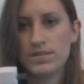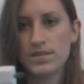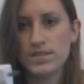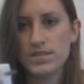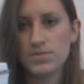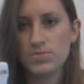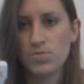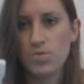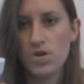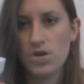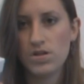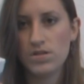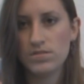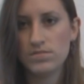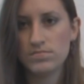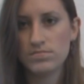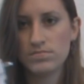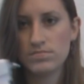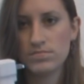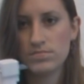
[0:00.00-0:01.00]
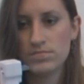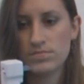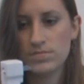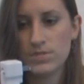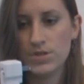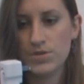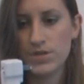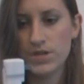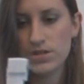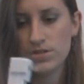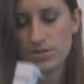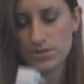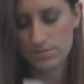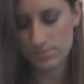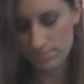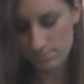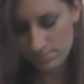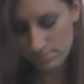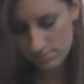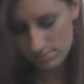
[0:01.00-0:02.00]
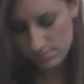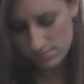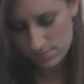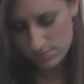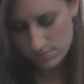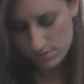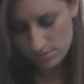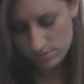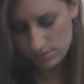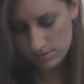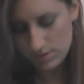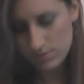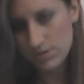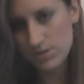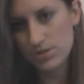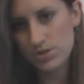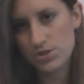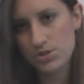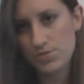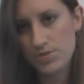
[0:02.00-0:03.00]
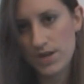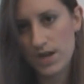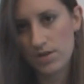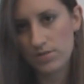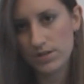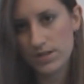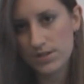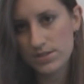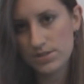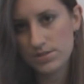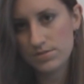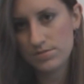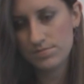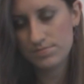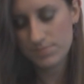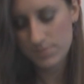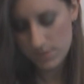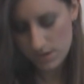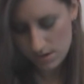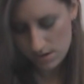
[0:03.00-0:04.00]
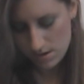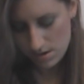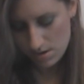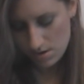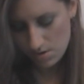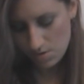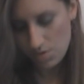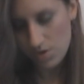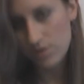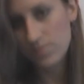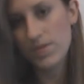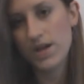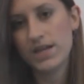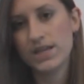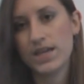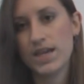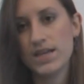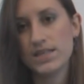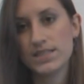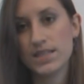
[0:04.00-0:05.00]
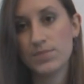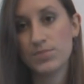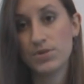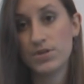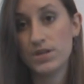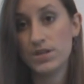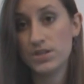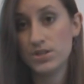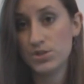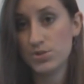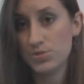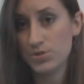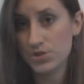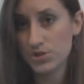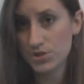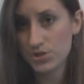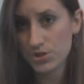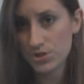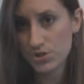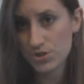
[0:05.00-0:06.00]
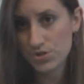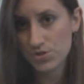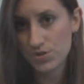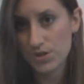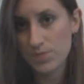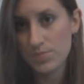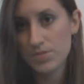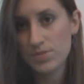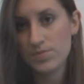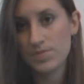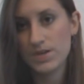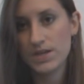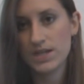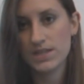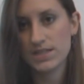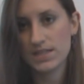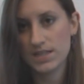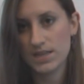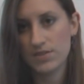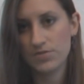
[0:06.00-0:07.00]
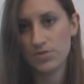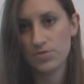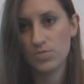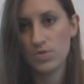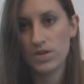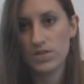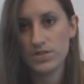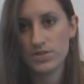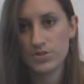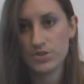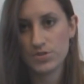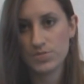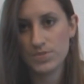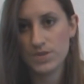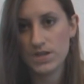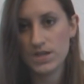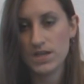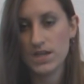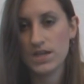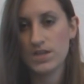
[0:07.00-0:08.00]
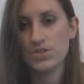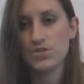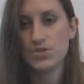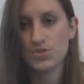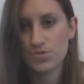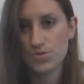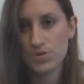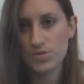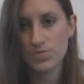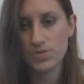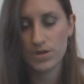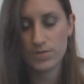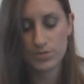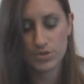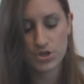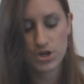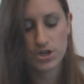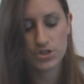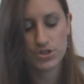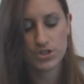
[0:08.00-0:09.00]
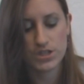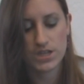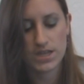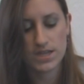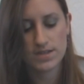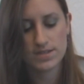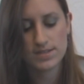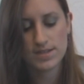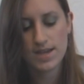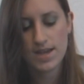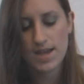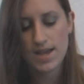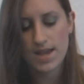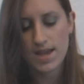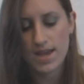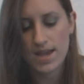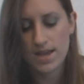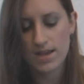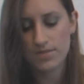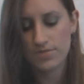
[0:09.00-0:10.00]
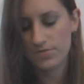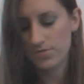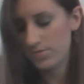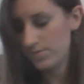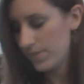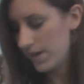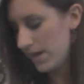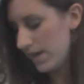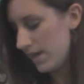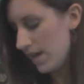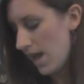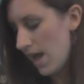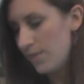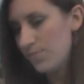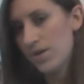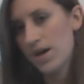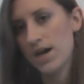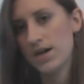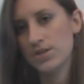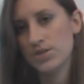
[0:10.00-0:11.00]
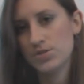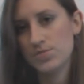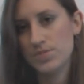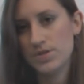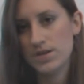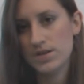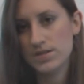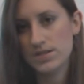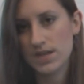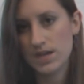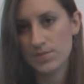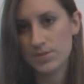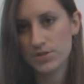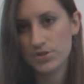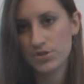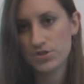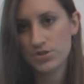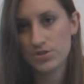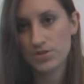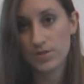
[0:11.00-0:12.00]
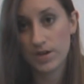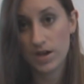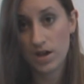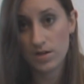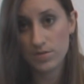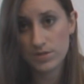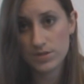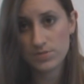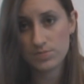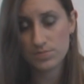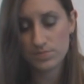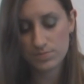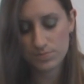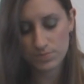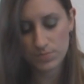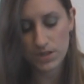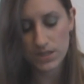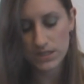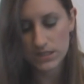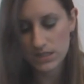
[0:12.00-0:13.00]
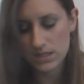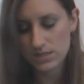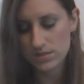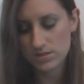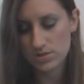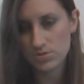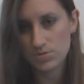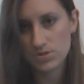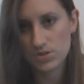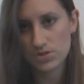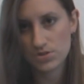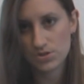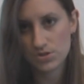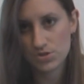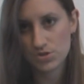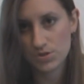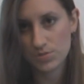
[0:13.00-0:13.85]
This wall unit goes into an outlet, or in my case, I put it into a surge strip because I never want there to be a storm when I'm charging it and for my iPod to be damaged. So I always plug this into a surge